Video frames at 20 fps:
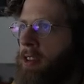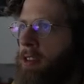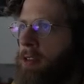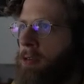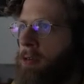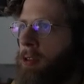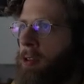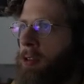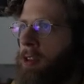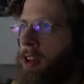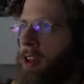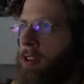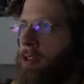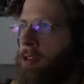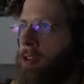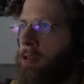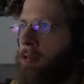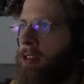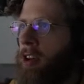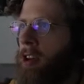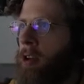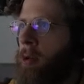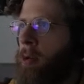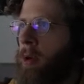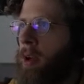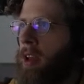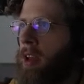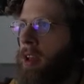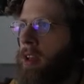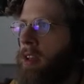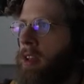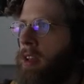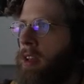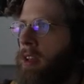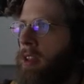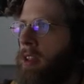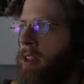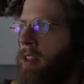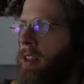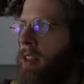rotation right away.
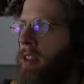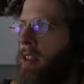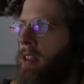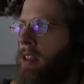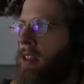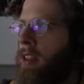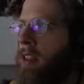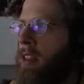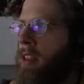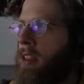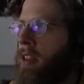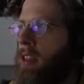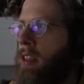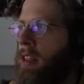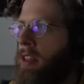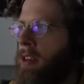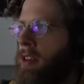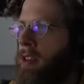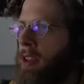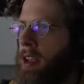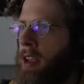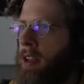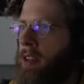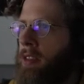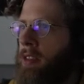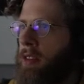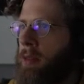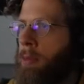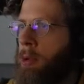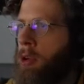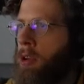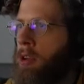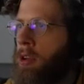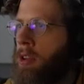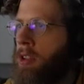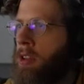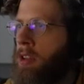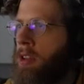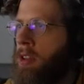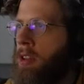You get some
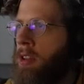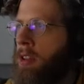Hood.